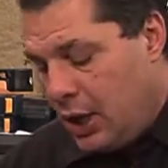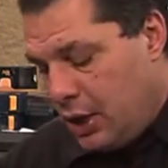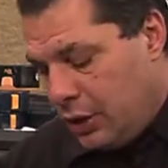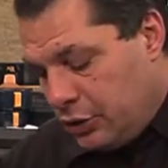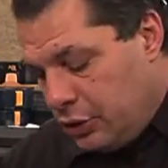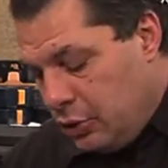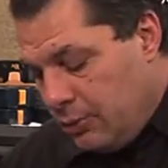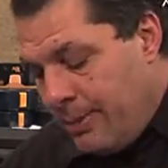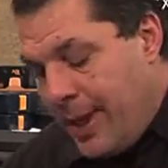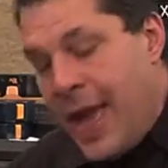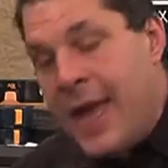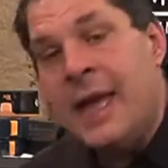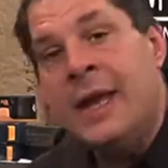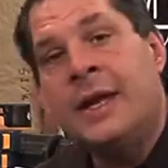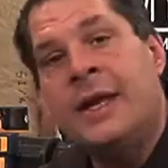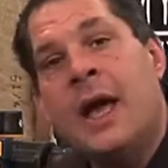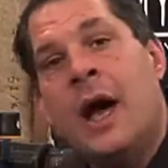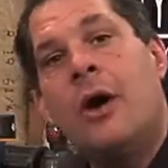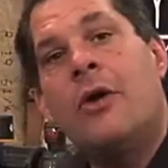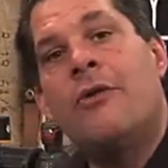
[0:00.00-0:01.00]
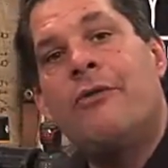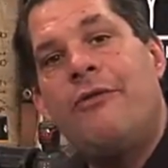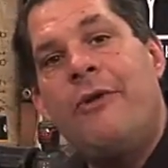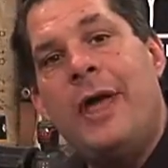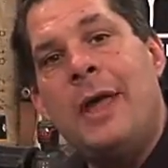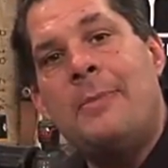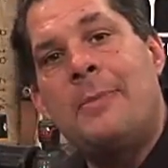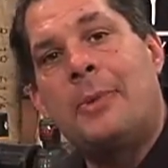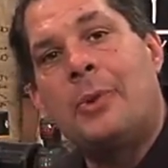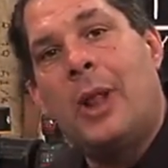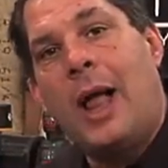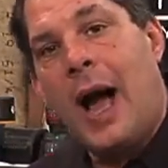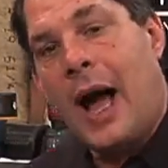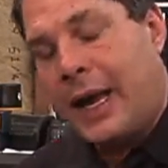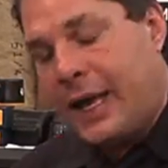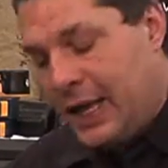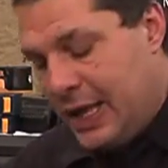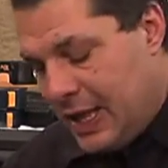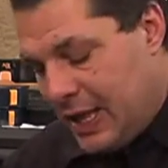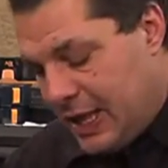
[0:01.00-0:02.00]
you may encounter vapor lock
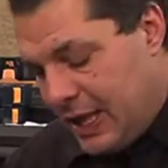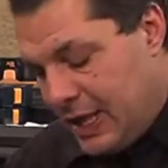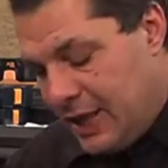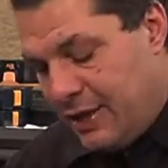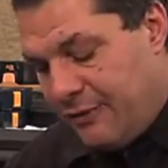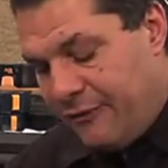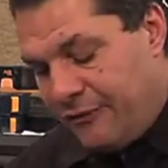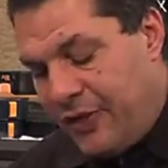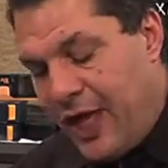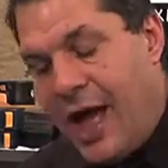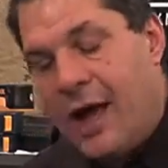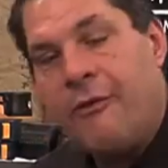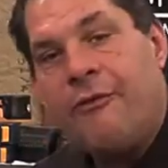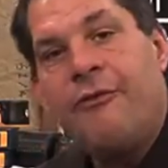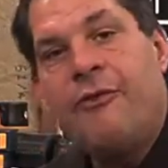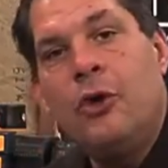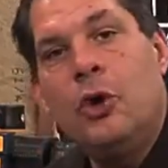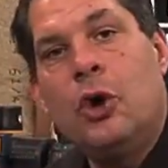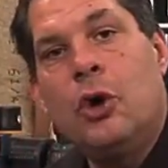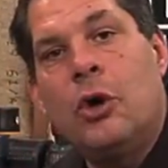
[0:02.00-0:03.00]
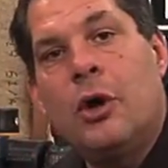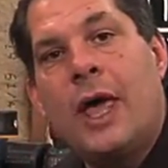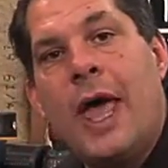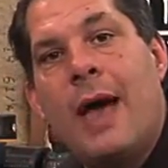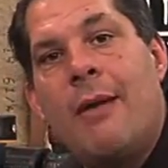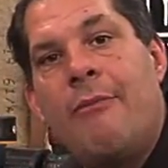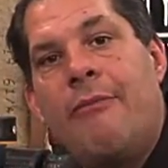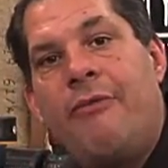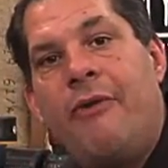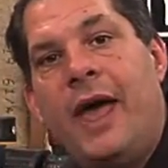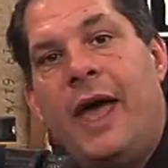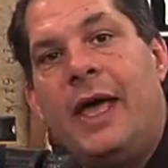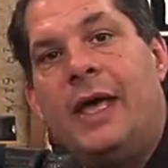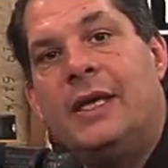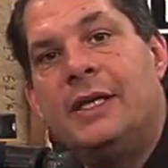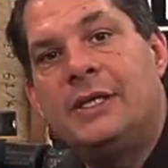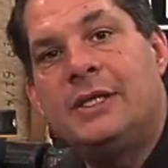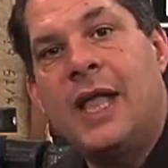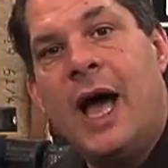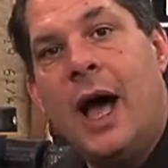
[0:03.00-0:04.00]
if that fuel cap vent
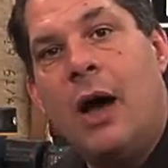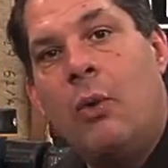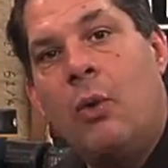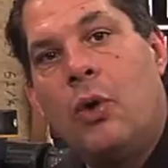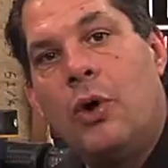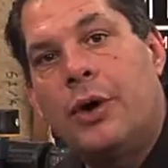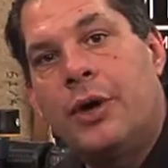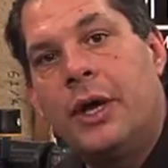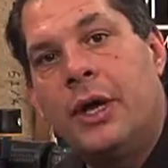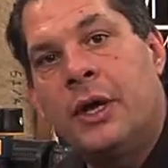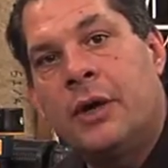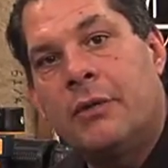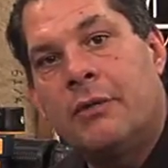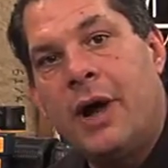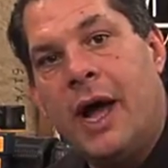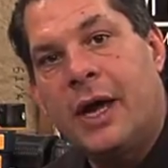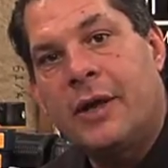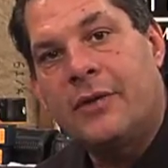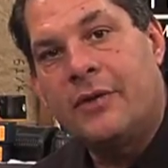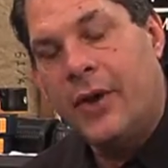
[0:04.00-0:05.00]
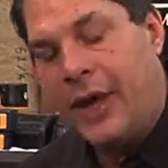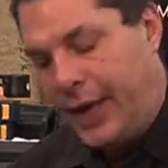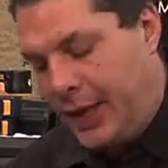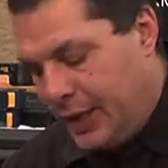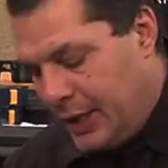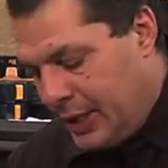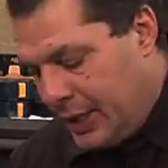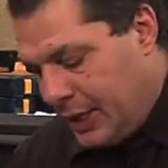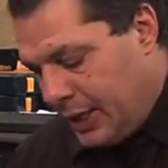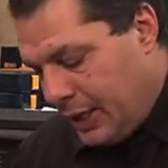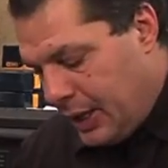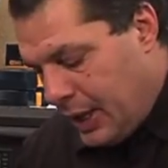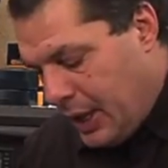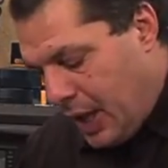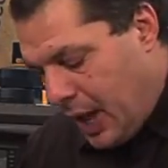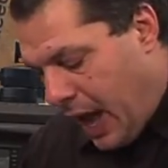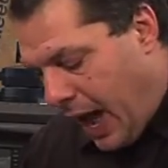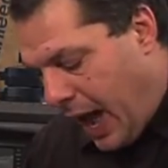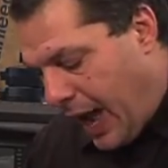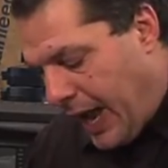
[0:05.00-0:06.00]
is not working correctly.
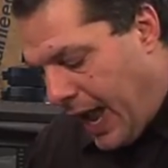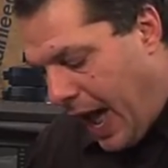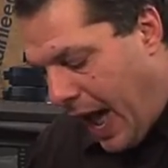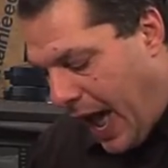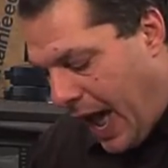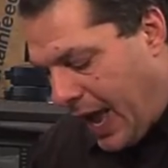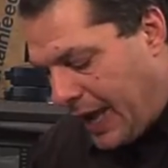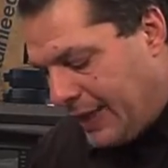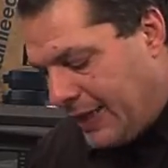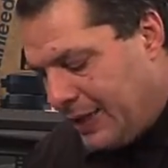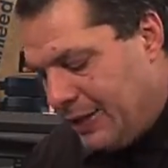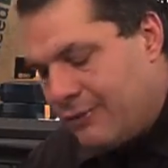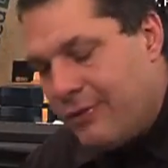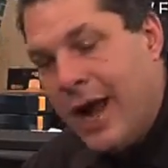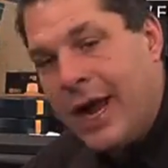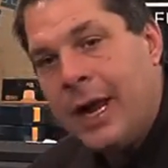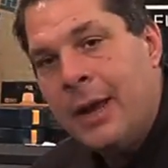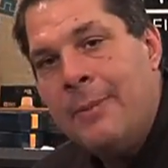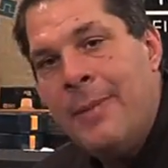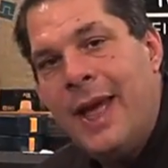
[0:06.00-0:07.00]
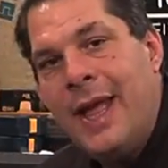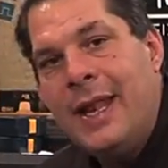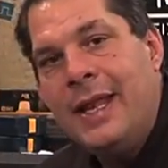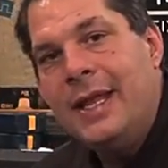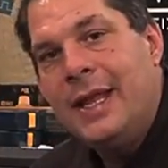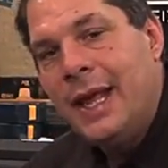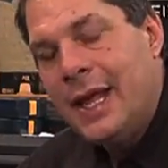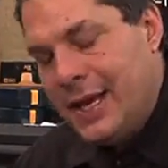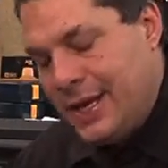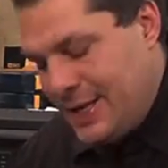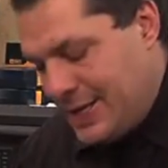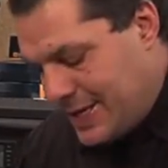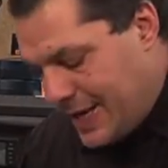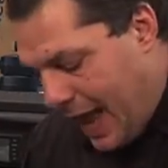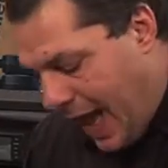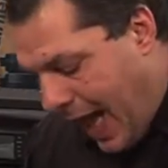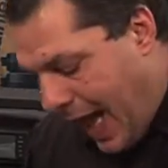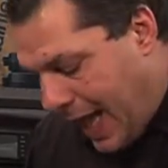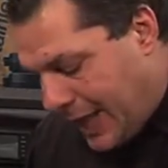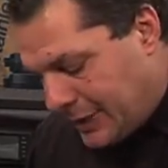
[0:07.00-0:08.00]
I highly recommend
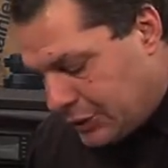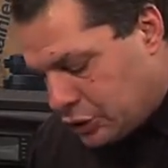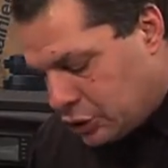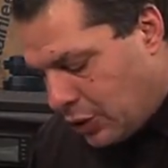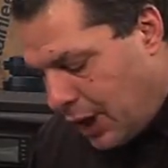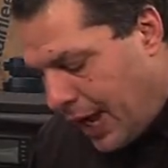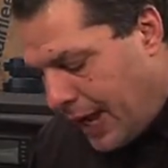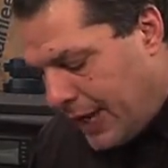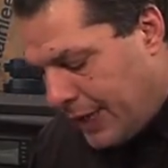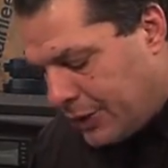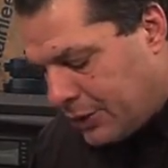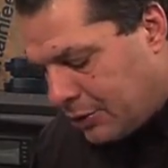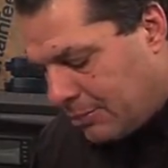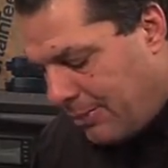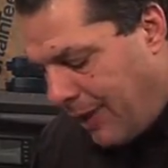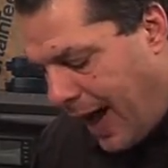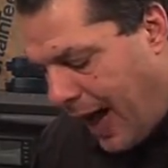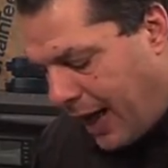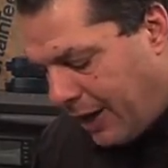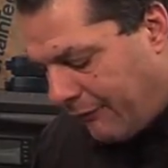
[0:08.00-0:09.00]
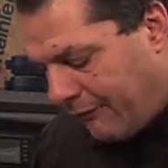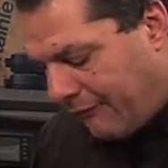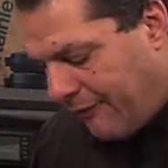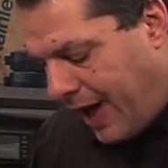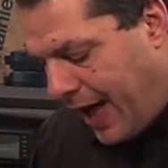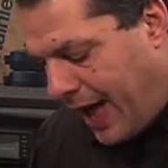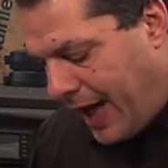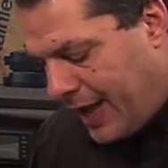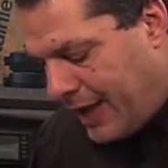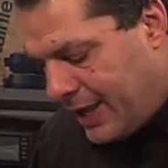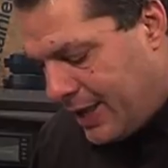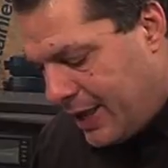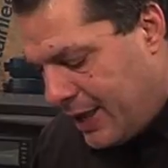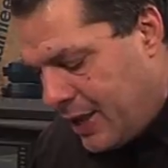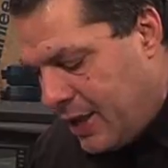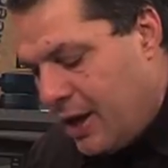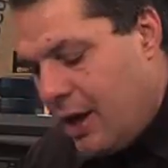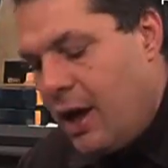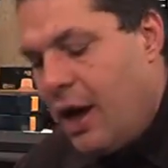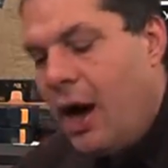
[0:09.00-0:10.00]
not trying to modify
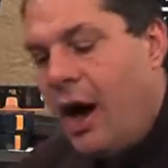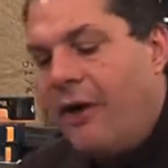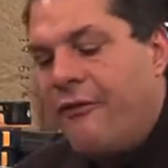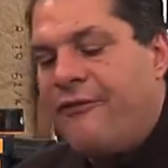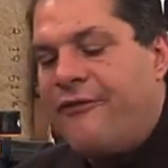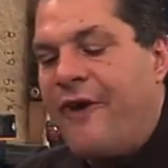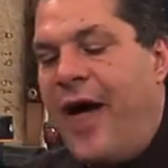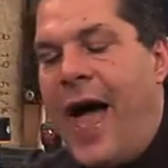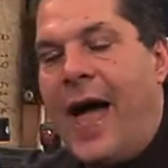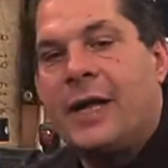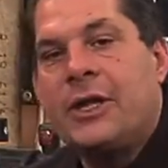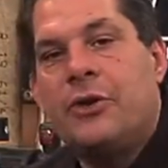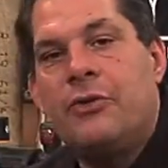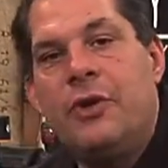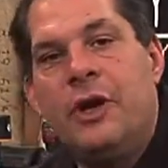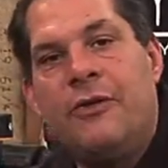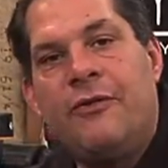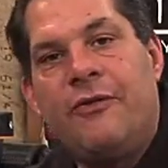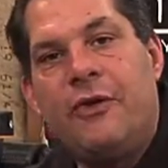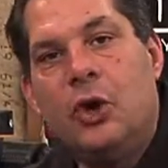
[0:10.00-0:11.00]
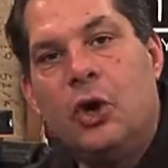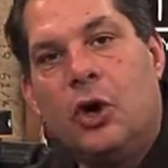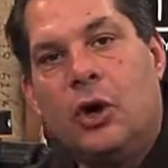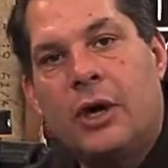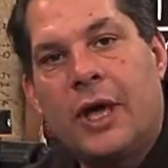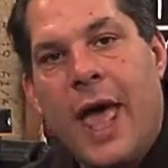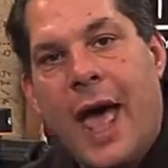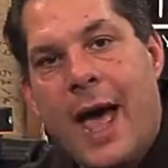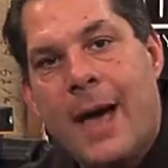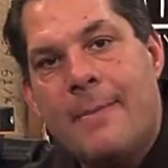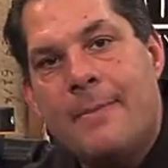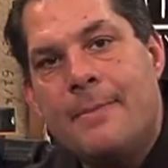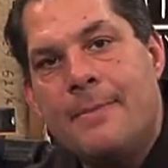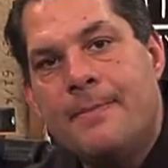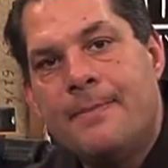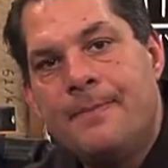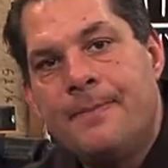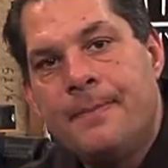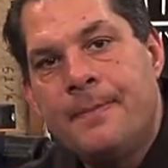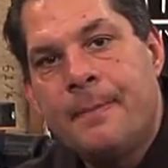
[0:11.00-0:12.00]
a factory fuel cap.
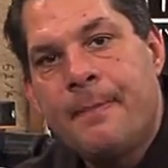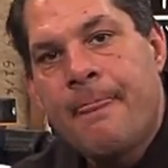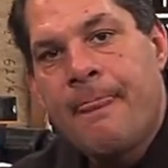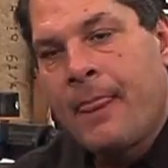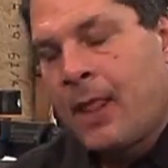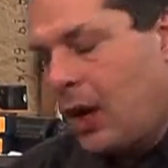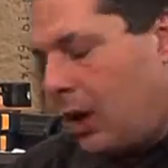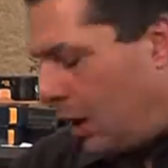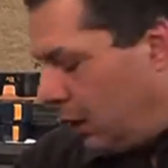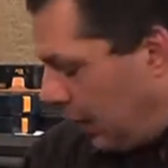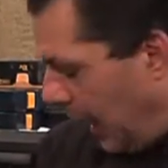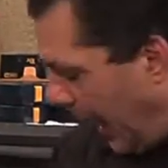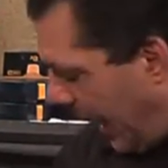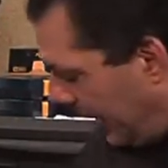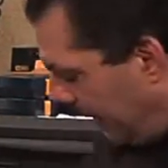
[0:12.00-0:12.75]
A lot